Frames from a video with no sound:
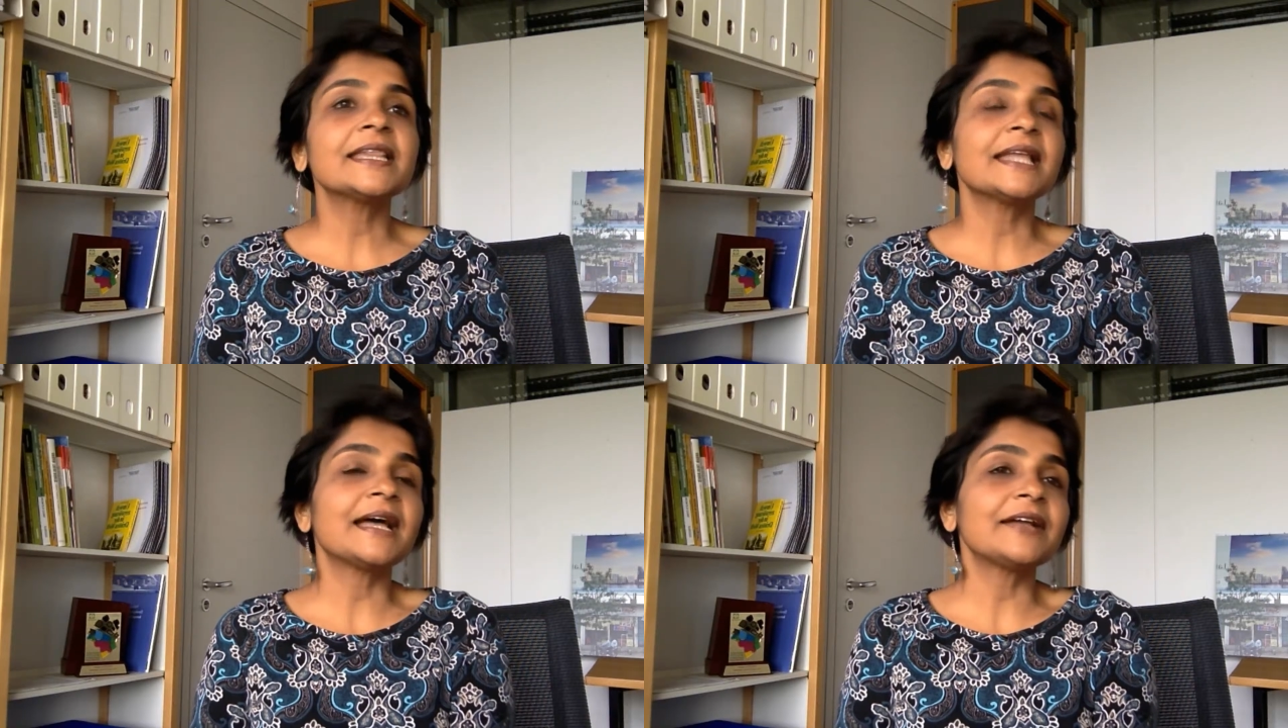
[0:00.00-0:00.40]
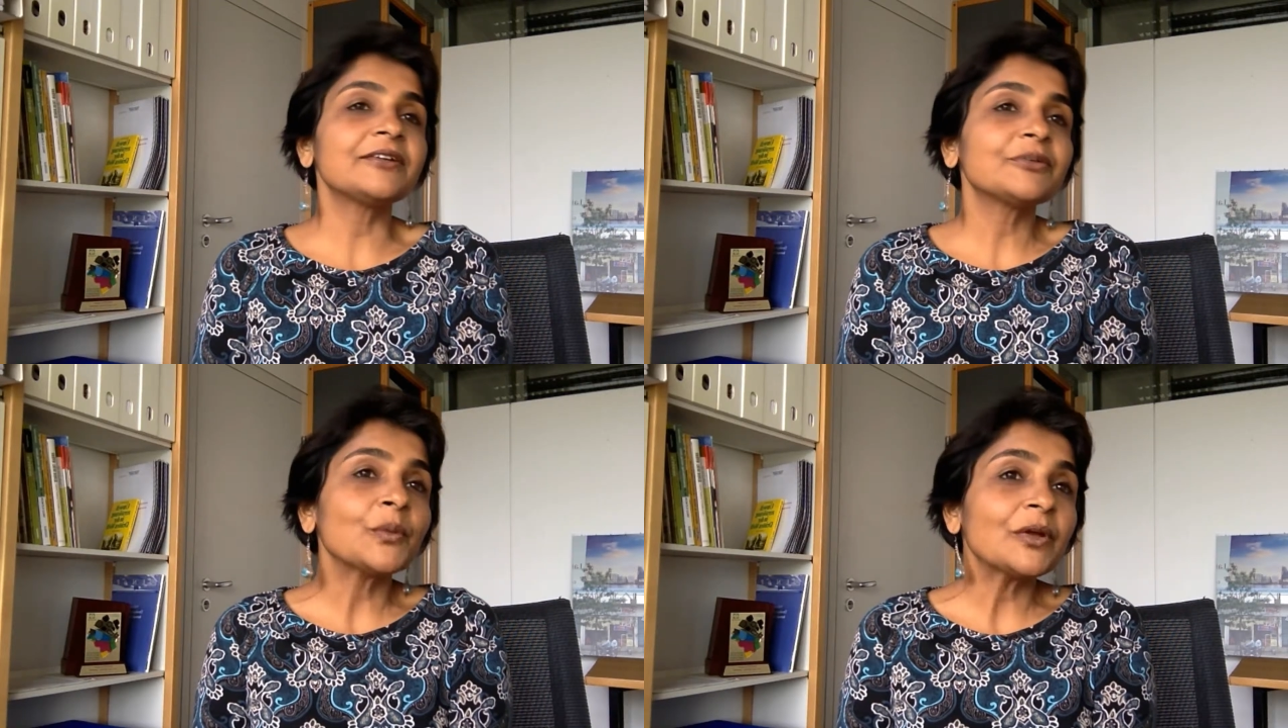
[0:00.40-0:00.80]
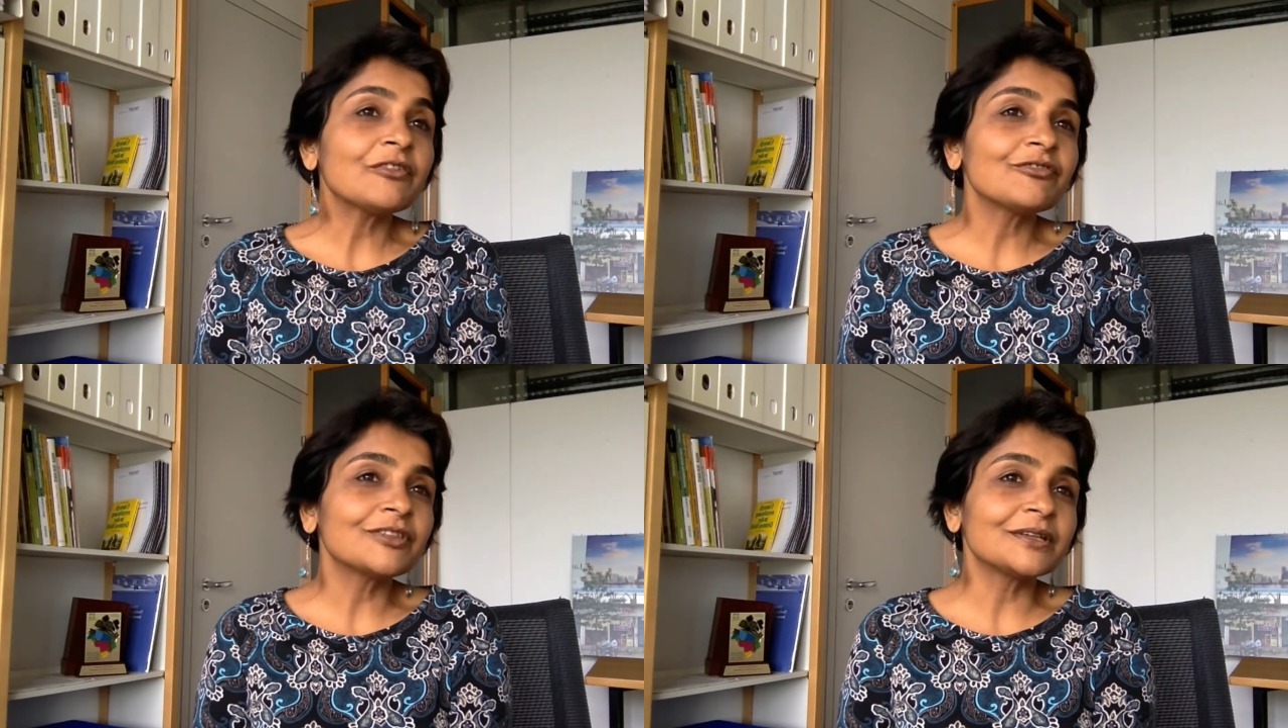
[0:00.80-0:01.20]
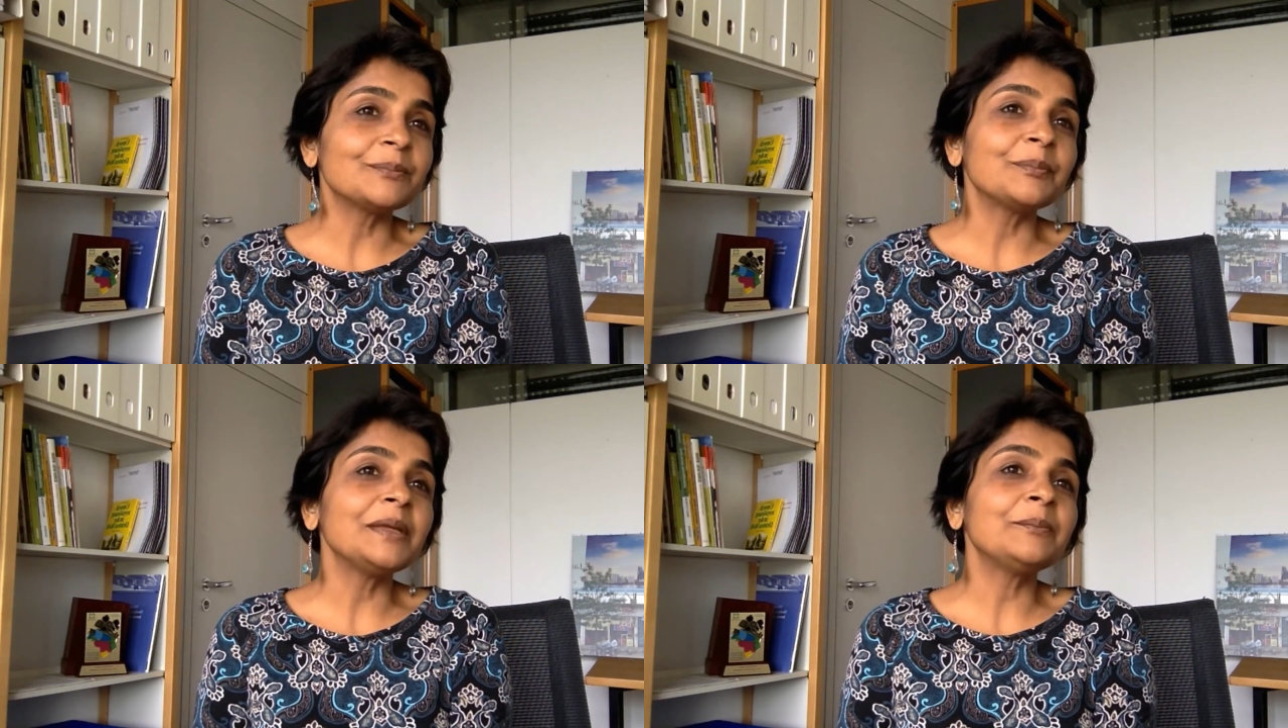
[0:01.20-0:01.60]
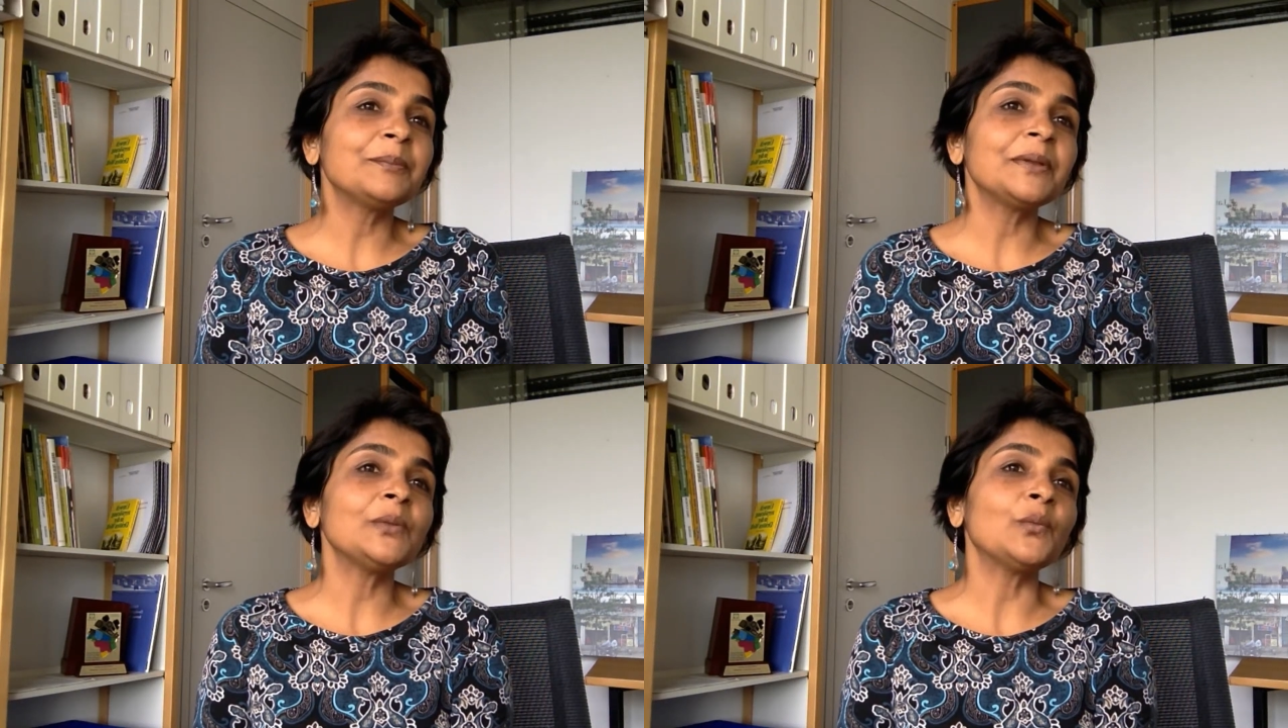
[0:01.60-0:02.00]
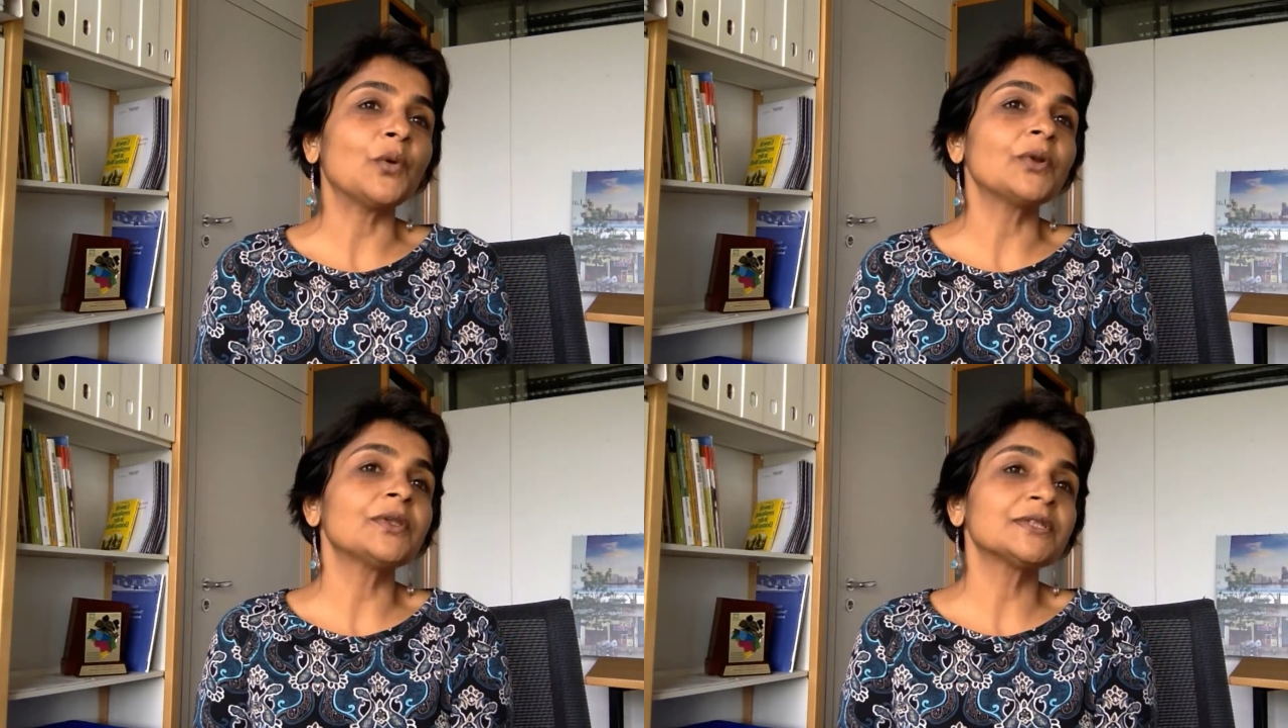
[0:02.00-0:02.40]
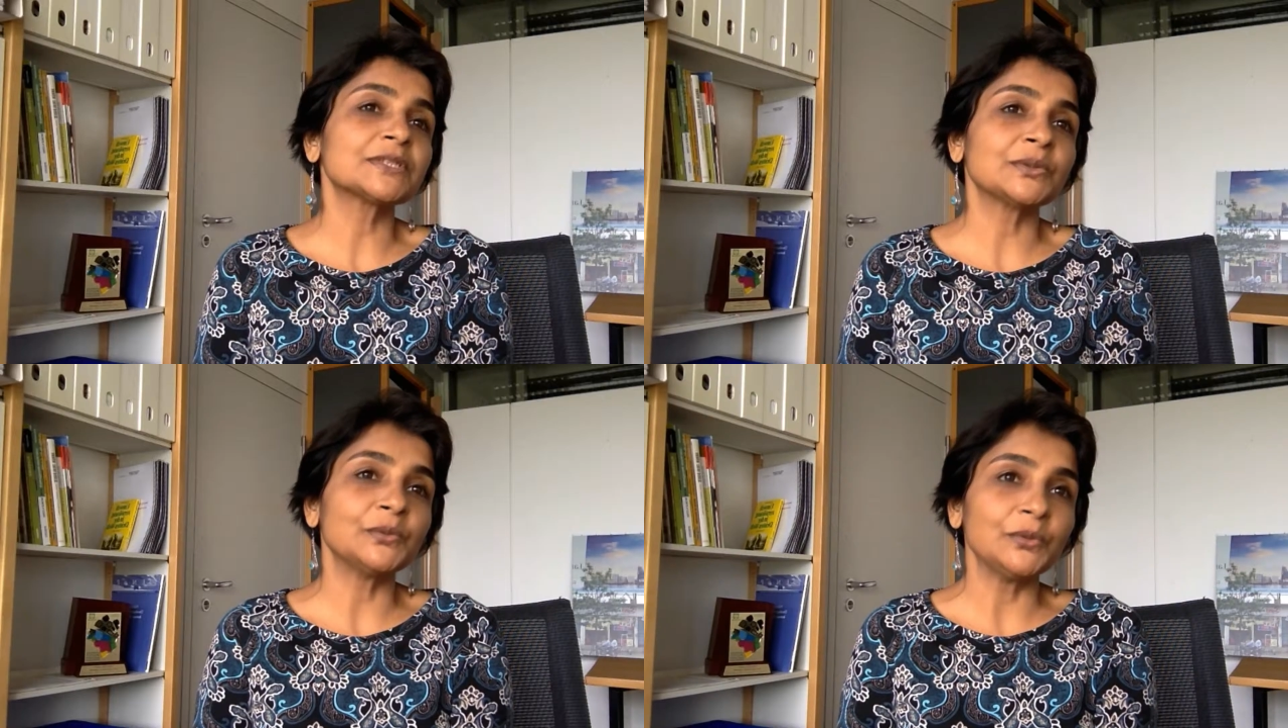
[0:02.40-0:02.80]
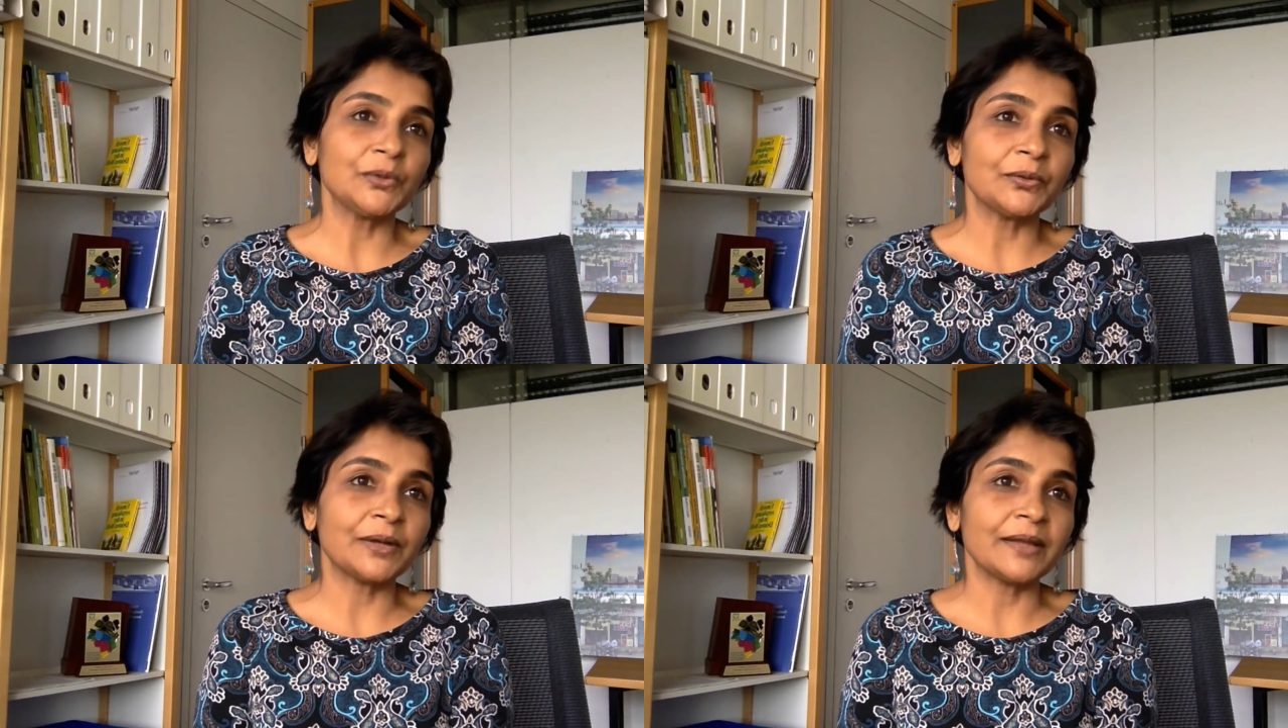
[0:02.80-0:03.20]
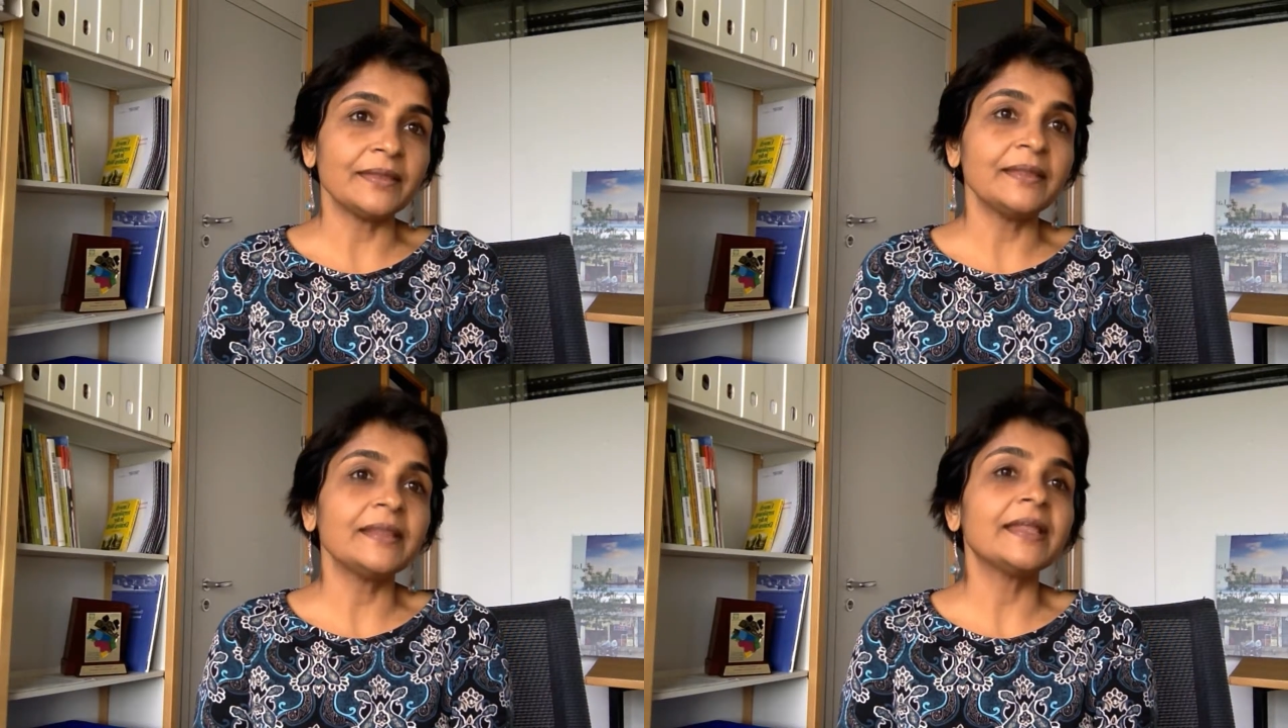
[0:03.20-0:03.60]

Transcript: that if the people want the school to run,